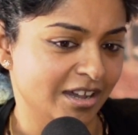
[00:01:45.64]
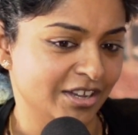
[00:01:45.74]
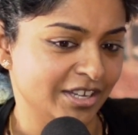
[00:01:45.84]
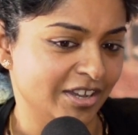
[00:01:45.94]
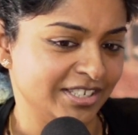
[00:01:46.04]

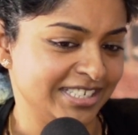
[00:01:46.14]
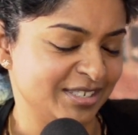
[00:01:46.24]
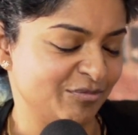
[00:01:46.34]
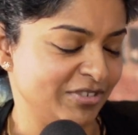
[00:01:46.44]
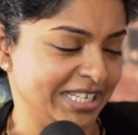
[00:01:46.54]
I
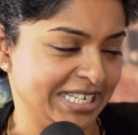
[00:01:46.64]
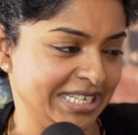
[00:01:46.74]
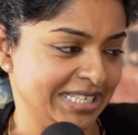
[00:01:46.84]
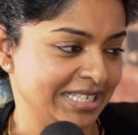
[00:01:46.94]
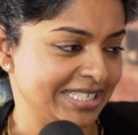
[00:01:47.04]
didn't
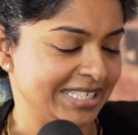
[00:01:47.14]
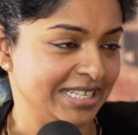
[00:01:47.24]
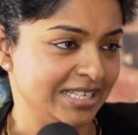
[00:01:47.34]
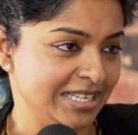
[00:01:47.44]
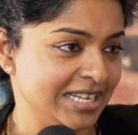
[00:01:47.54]
really see
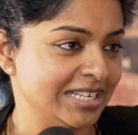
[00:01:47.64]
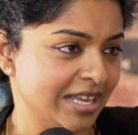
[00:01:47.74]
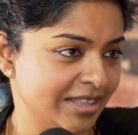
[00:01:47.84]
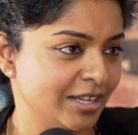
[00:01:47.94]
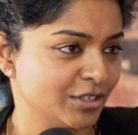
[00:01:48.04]
the need
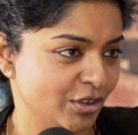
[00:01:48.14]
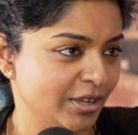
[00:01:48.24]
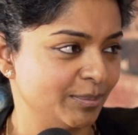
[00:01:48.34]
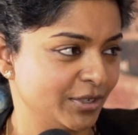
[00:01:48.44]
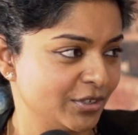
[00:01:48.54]
at that
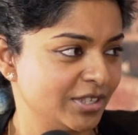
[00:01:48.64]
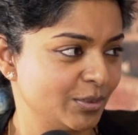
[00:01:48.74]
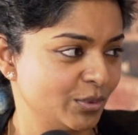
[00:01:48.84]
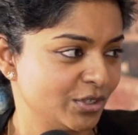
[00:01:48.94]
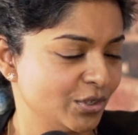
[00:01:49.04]
time because
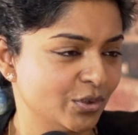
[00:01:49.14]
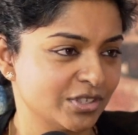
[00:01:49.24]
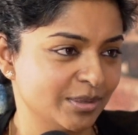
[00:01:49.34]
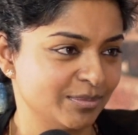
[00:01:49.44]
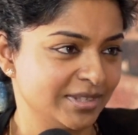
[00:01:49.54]
it was not
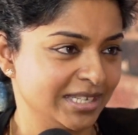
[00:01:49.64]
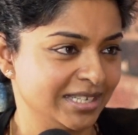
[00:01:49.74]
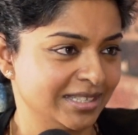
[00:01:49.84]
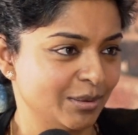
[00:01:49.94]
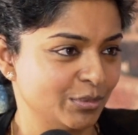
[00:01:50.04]

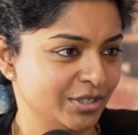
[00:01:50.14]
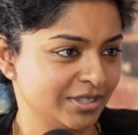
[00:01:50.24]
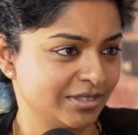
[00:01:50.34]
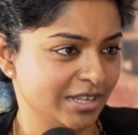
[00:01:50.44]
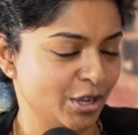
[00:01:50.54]
something that
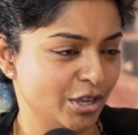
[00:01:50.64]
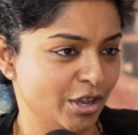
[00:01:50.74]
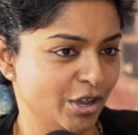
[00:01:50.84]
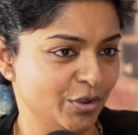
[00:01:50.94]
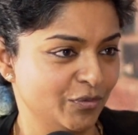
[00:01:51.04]
was
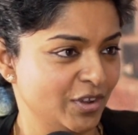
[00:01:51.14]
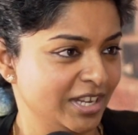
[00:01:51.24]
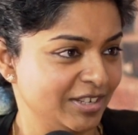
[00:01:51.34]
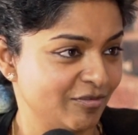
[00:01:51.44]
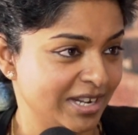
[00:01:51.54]

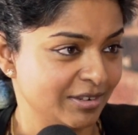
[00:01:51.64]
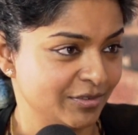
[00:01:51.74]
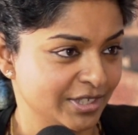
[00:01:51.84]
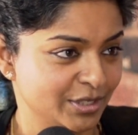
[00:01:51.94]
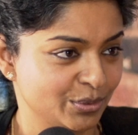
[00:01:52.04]
overtly
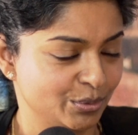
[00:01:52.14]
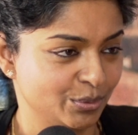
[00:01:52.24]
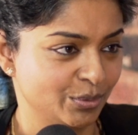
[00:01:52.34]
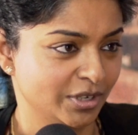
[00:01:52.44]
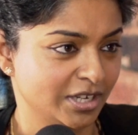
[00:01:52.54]
relevant
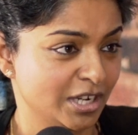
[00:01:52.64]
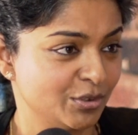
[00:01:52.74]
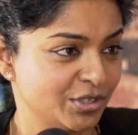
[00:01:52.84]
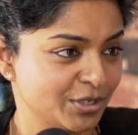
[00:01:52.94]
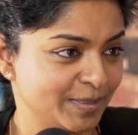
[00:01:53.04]
or
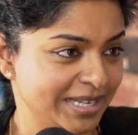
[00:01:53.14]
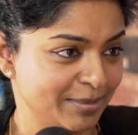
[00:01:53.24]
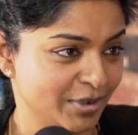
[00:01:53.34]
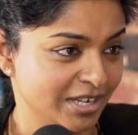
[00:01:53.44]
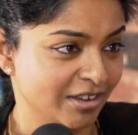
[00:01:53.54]
close to me
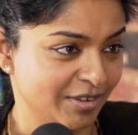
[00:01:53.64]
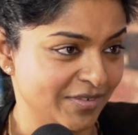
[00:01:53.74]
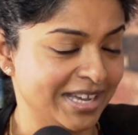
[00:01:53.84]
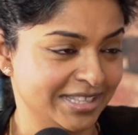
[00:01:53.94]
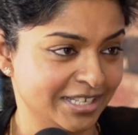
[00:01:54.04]
in my
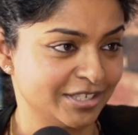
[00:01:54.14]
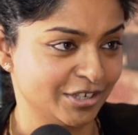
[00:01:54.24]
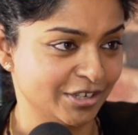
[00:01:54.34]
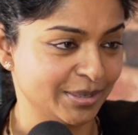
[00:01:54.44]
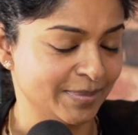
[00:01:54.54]
life at that
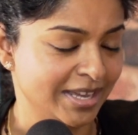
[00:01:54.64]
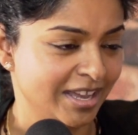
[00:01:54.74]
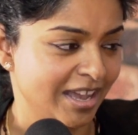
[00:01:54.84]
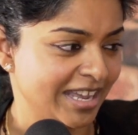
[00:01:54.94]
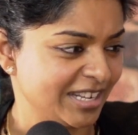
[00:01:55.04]
time.
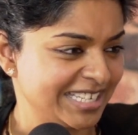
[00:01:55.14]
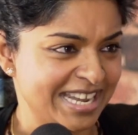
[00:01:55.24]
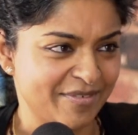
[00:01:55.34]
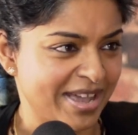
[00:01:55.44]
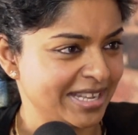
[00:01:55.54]
And I'd
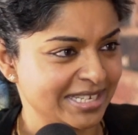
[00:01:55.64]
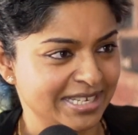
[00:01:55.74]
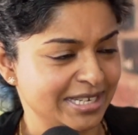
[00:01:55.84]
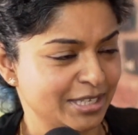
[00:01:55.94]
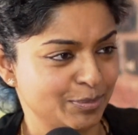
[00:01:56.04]
never had
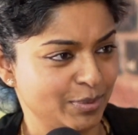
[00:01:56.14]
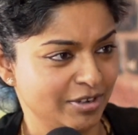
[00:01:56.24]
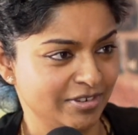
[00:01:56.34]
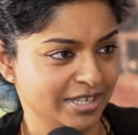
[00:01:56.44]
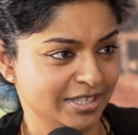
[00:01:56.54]
any
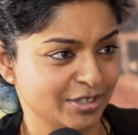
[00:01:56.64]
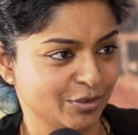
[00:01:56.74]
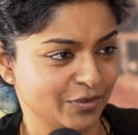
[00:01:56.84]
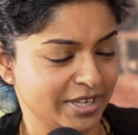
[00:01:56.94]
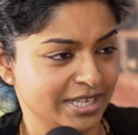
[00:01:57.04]
experience
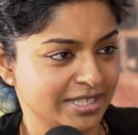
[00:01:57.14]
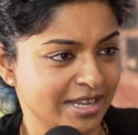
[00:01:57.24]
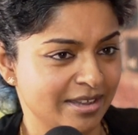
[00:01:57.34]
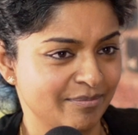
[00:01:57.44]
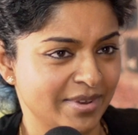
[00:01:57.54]
of it.
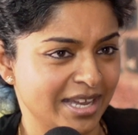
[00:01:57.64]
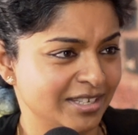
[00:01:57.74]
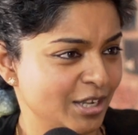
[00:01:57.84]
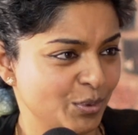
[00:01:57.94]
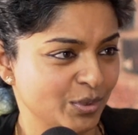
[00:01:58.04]
And
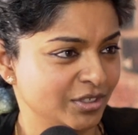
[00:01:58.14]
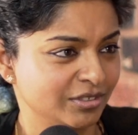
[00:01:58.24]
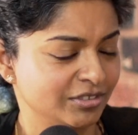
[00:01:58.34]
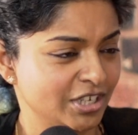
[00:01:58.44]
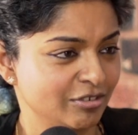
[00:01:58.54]
no
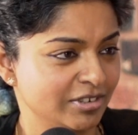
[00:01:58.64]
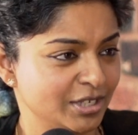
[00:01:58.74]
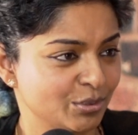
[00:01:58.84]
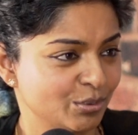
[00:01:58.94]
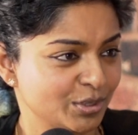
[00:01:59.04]
one generally
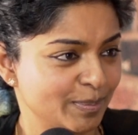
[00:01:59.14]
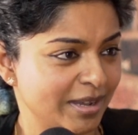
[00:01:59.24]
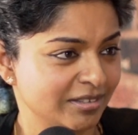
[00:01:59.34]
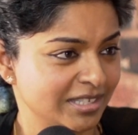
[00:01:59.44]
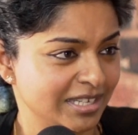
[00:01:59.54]
talked
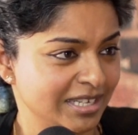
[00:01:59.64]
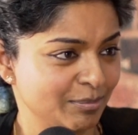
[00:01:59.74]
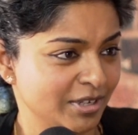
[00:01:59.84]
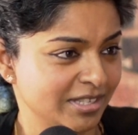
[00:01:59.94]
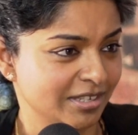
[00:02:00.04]
about it in
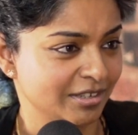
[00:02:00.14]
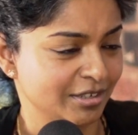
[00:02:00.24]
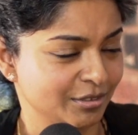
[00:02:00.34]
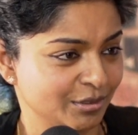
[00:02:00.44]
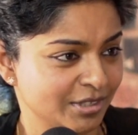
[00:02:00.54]
my
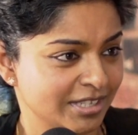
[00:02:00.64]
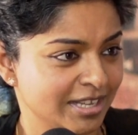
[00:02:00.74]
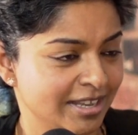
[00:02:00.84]
circles.